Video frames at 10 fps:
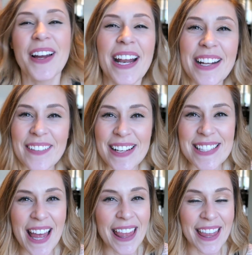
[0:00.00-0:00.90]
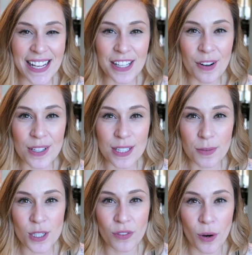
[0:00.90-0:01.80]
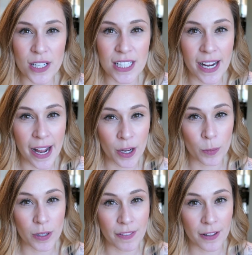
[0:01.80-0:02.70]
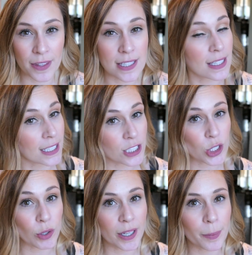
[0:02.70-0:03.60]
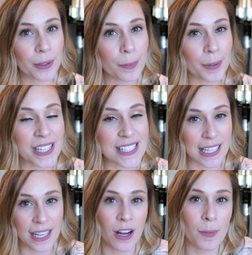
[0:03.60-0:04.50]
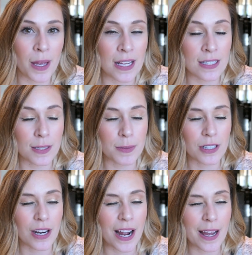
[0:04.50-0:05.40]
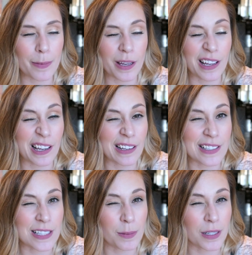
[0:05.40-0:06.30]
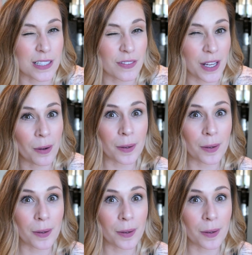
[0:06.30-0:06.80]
but anyways, thank you all so much for watching. I hope you found this enjoyable. Please like, comment, and subscribe, and I'll see you in my next video.